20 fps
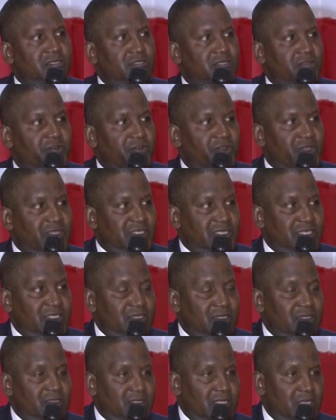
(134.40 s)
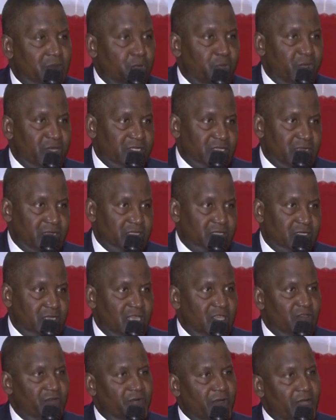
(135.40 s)
de-risk the business.
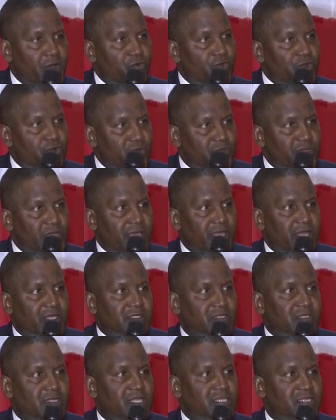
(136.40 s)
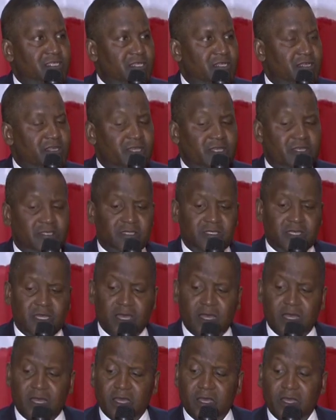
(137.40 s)
In fact, we know that yes, Nigeria's
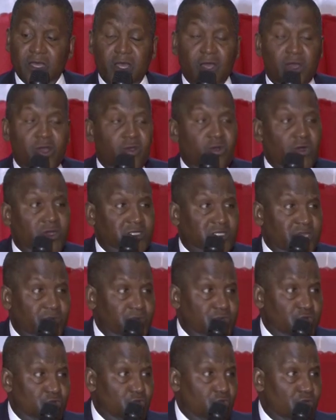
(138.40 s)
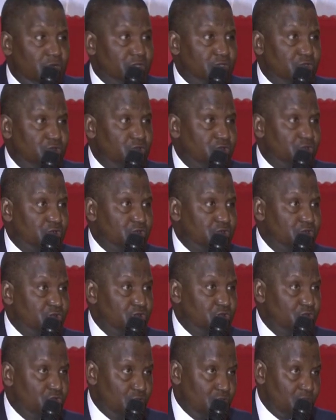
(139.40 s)
consumption will continue
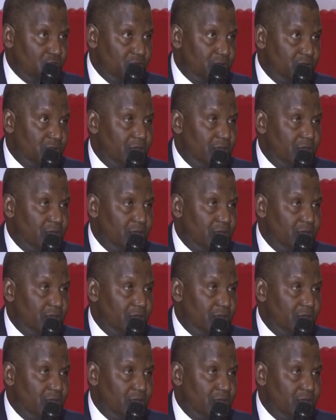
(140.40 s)
to grow.